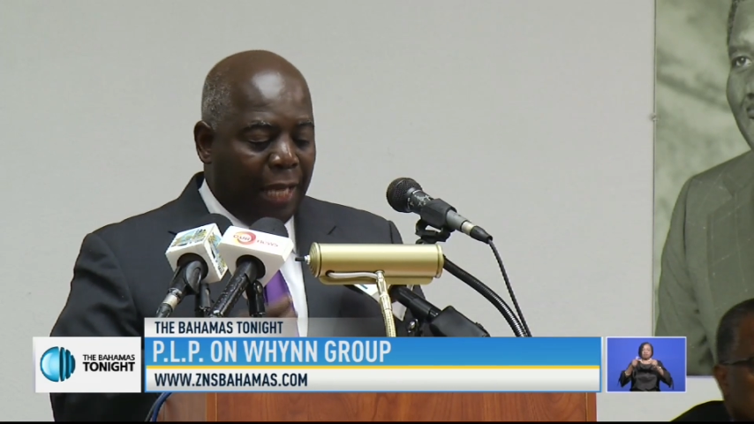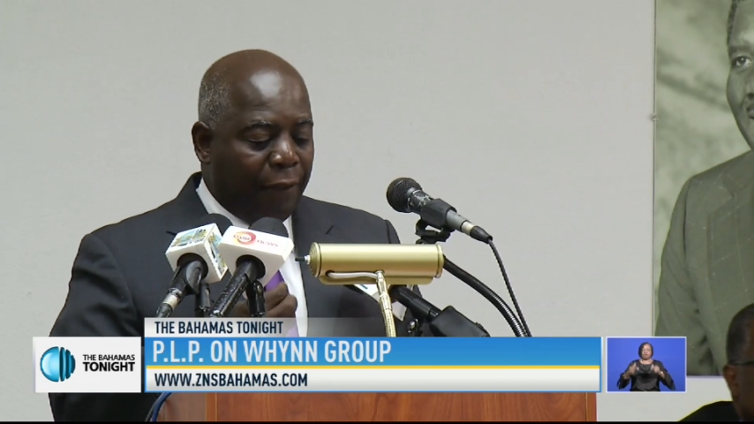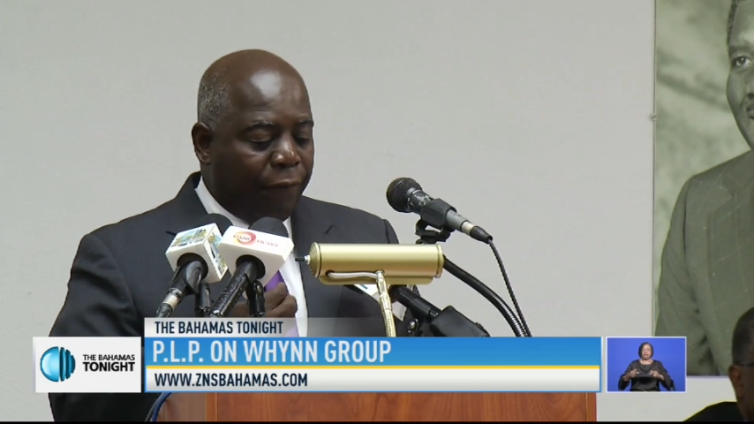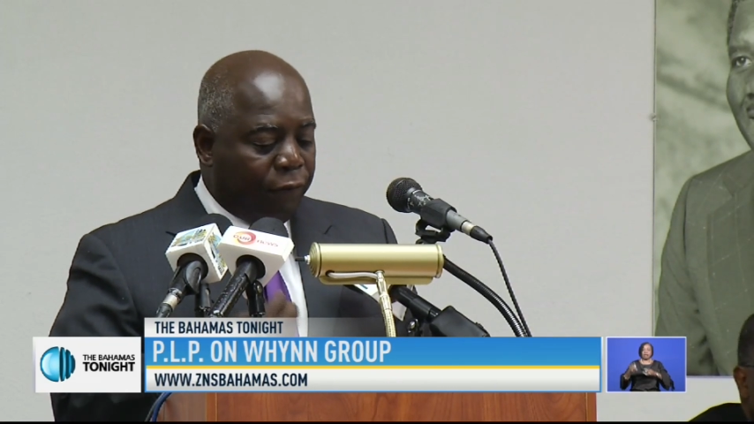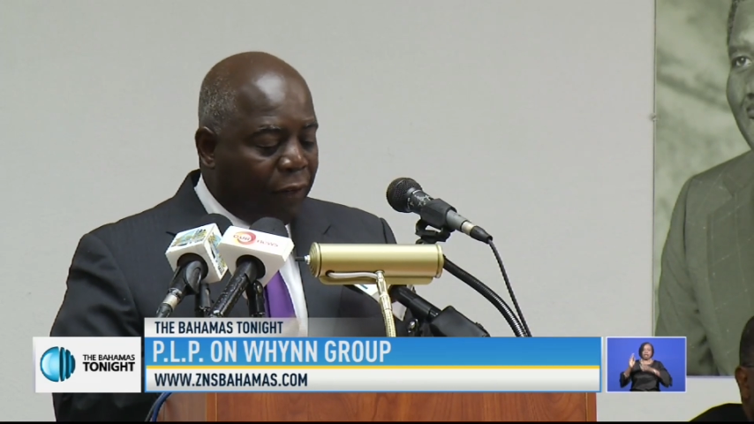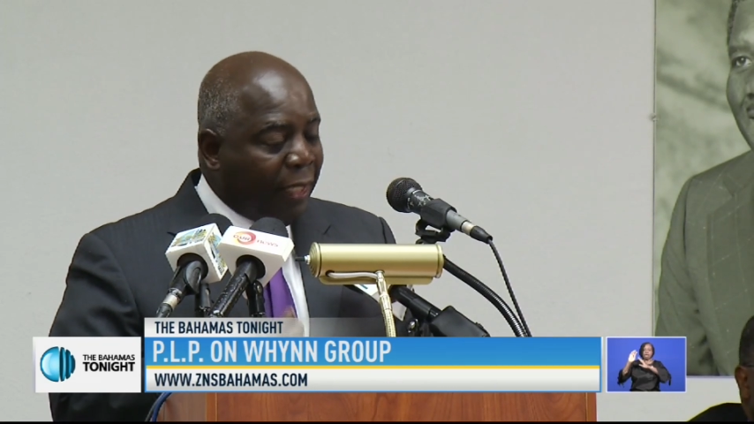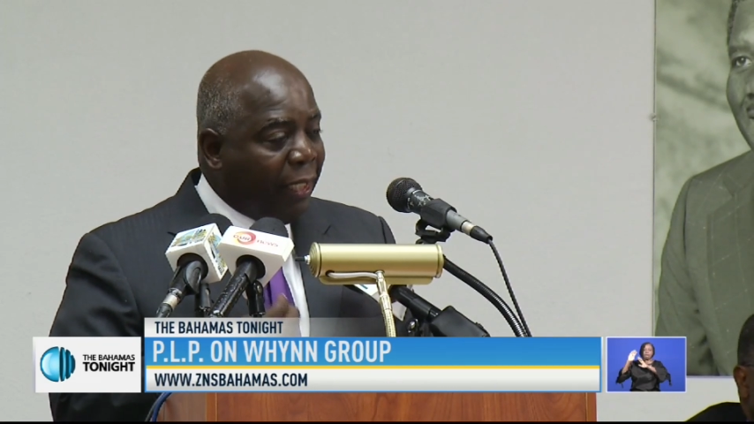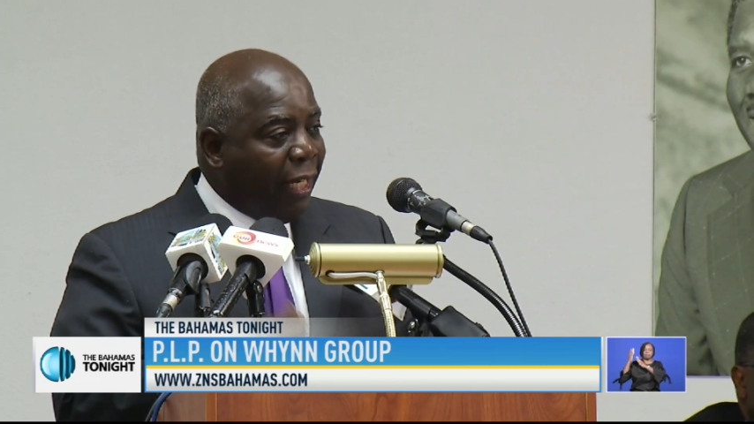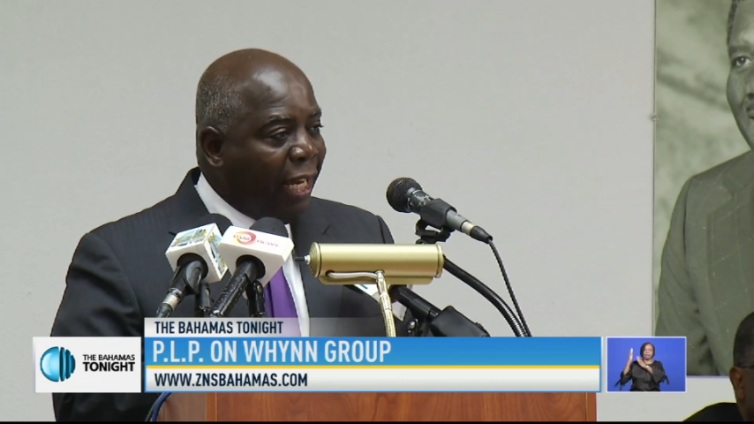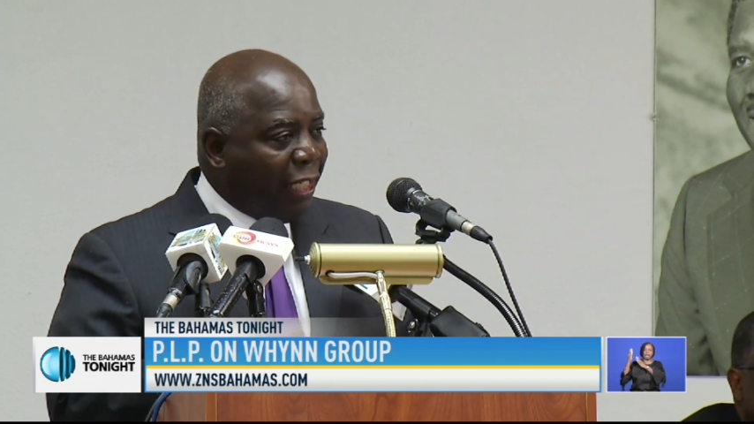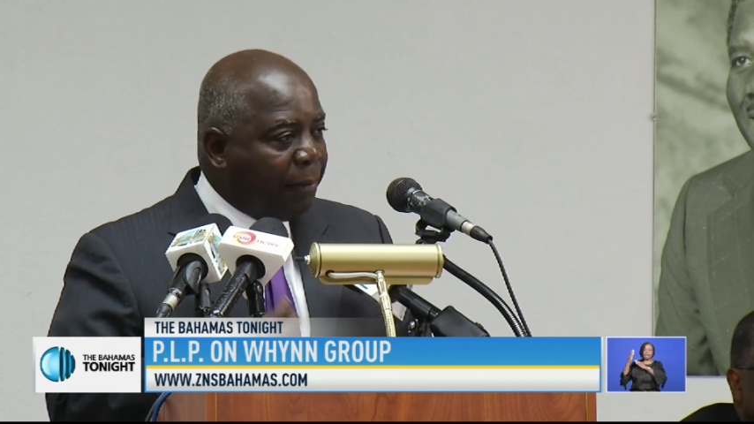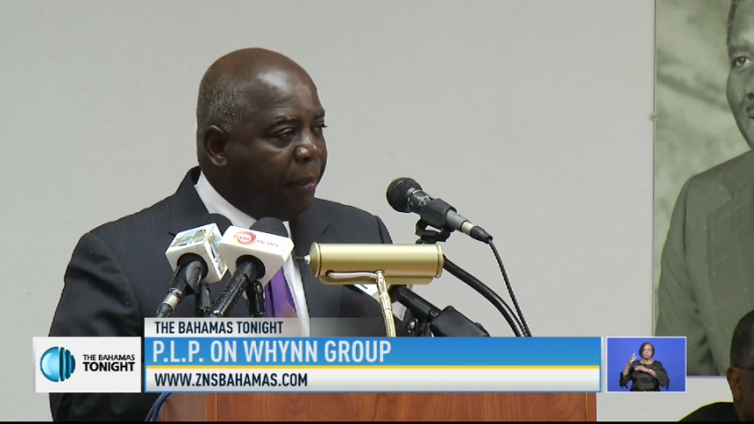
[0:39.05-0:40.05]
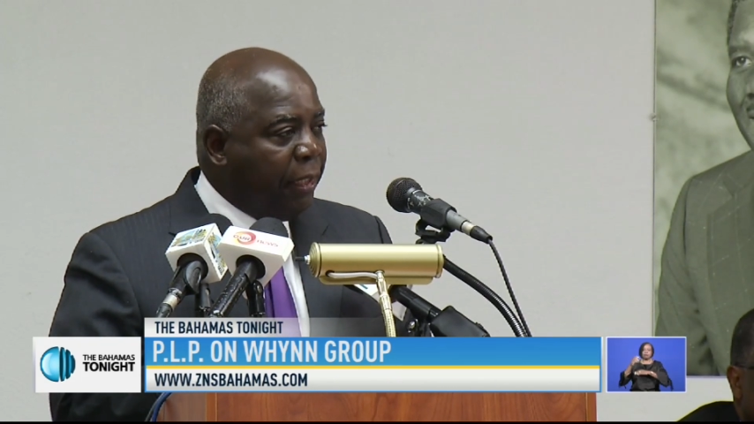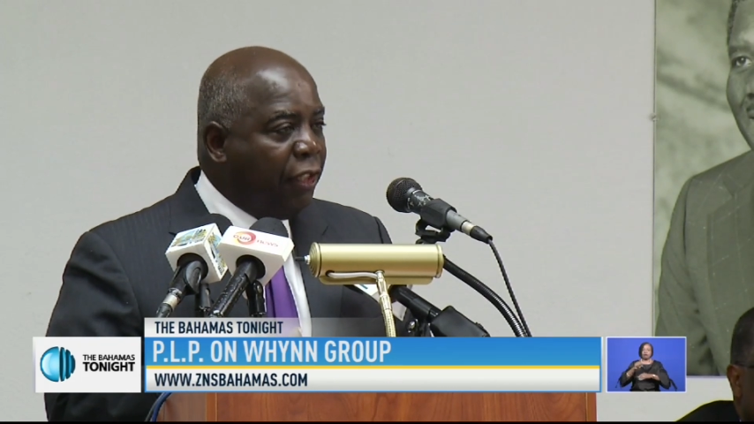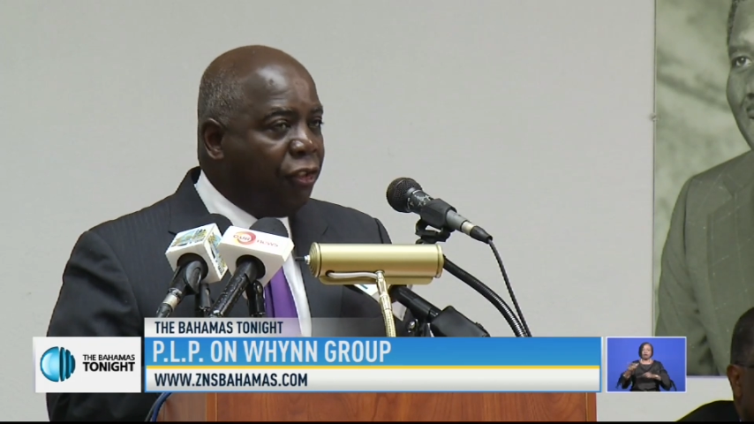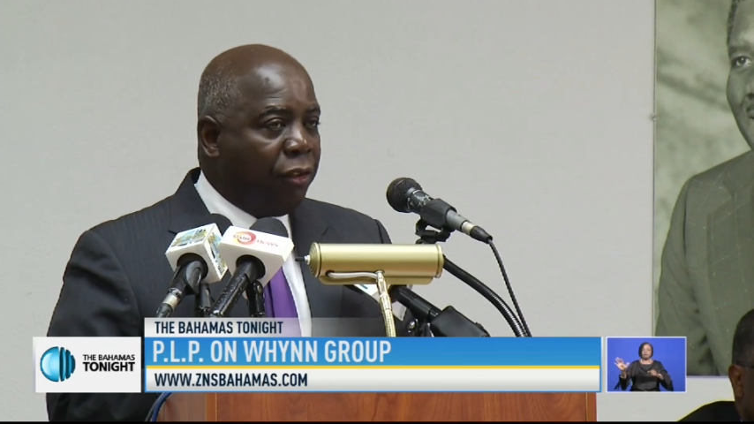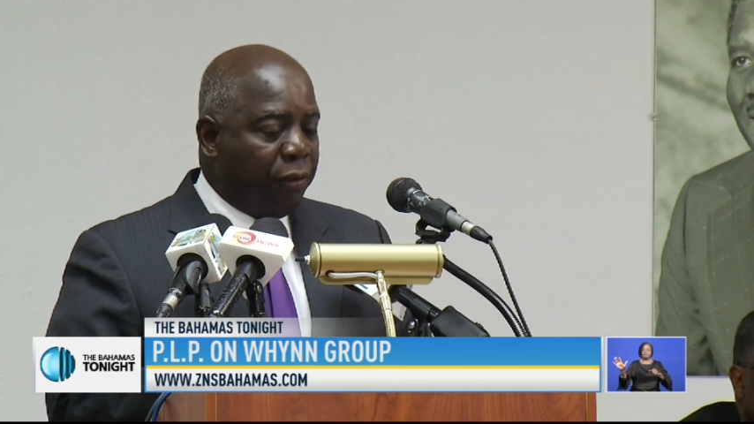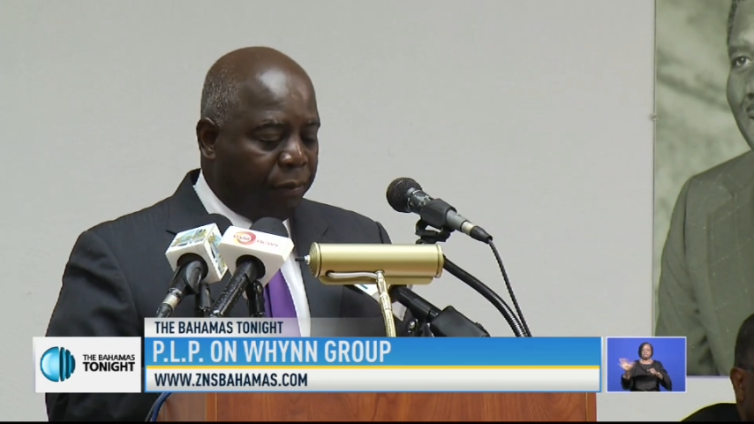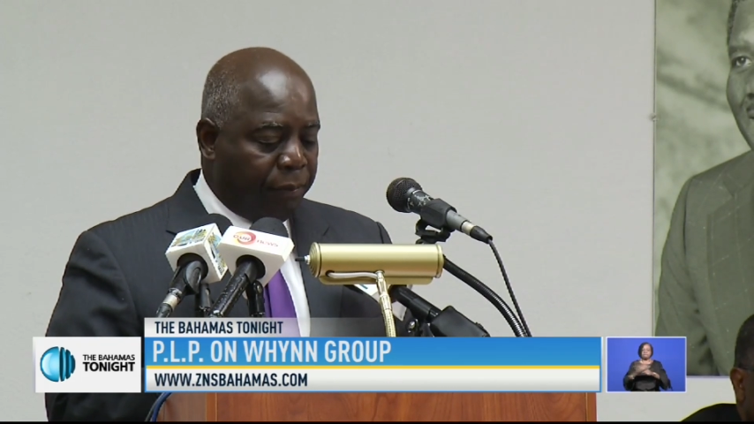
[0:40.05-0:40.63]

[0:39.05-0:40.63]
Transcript: and frank explanation